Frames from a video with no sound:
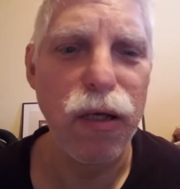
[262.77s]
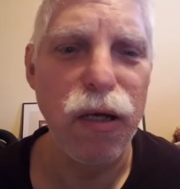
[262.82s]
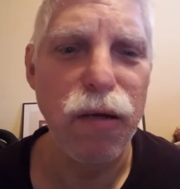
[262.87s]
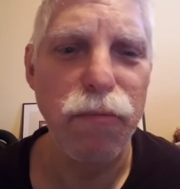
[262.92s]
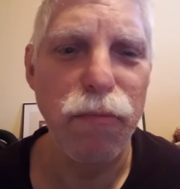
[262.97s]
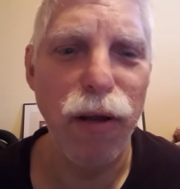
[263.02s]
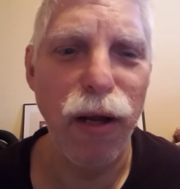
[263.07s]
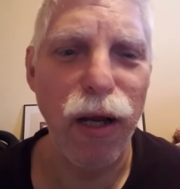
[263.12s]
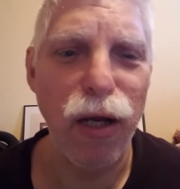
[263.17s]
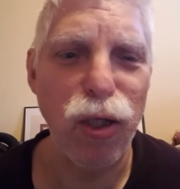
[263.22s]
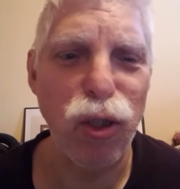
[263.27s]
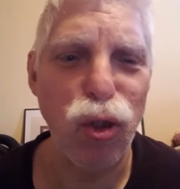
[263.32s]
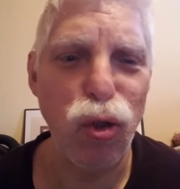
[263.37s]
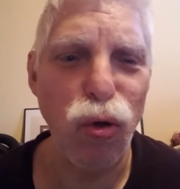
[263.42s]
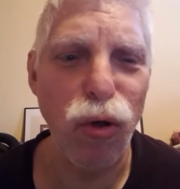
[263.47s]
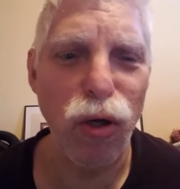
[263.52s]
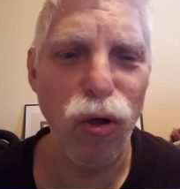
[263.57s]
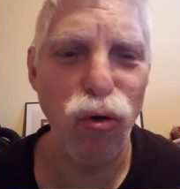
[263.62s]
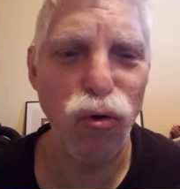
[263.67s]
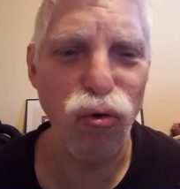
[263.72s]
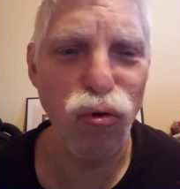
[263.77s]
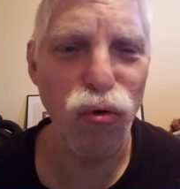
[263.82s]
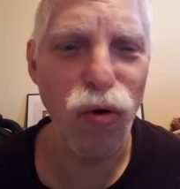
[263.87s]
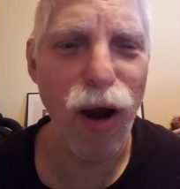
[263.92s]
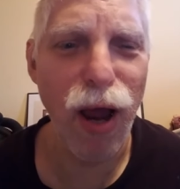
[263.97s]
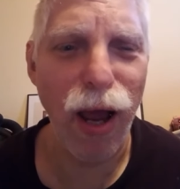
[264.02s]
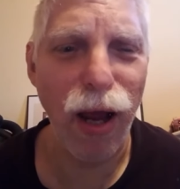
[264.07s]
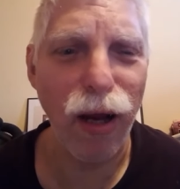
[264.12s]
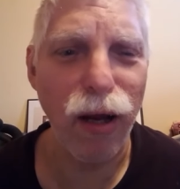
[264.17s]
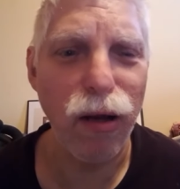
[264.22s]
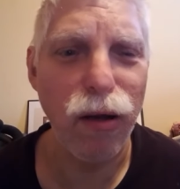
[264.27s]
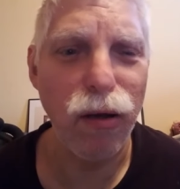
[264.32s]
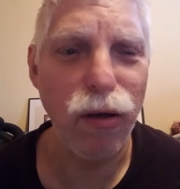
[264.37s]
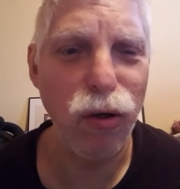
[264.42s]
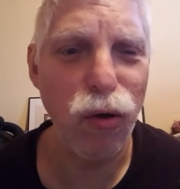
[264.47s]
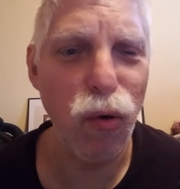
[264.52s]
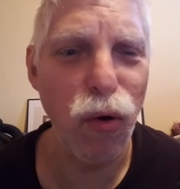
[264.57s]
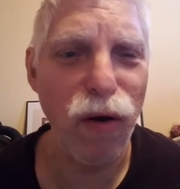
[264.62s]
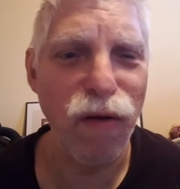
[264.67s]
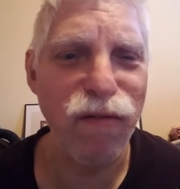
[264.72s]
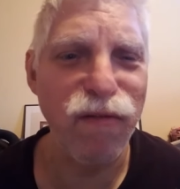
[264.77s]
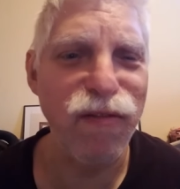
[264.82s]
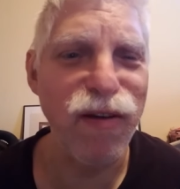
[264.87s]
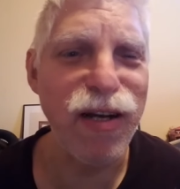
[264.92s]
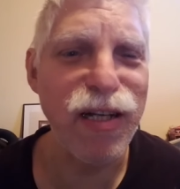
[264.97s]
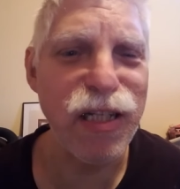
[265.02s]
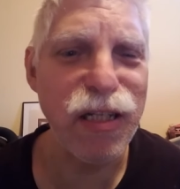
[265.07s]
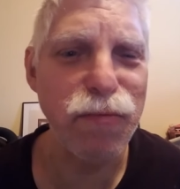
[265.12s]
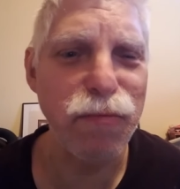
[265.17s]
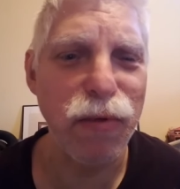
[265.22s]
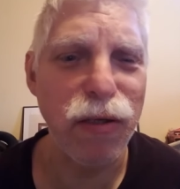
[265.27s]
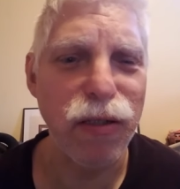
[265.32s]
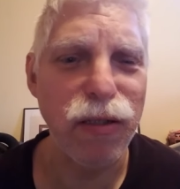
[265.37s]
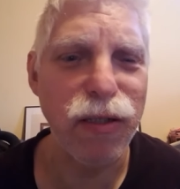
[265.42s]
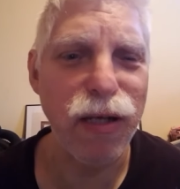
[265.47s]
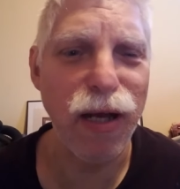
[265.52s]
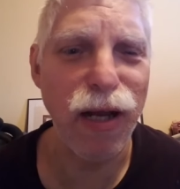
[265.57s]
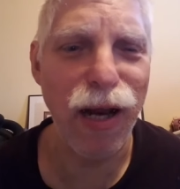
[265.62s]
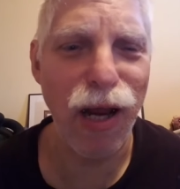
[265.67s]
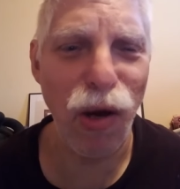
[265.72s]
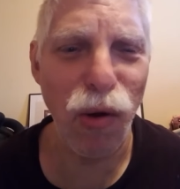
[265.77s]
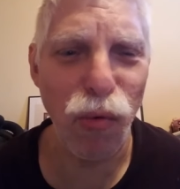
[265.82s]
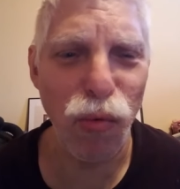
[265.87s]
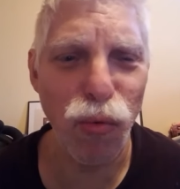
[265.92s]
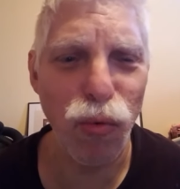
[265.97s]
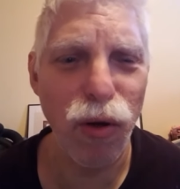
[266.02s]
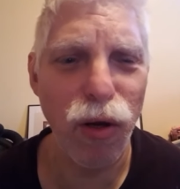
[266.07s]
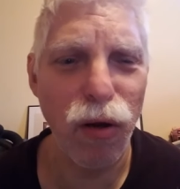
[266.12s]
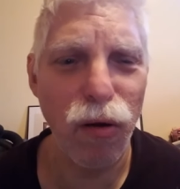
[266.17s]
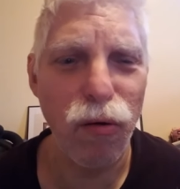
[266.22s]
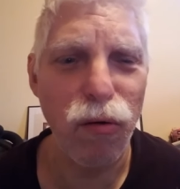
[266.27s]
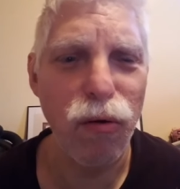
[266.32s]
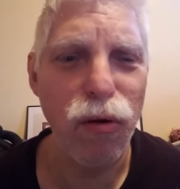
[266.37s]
because you can track your investments in a real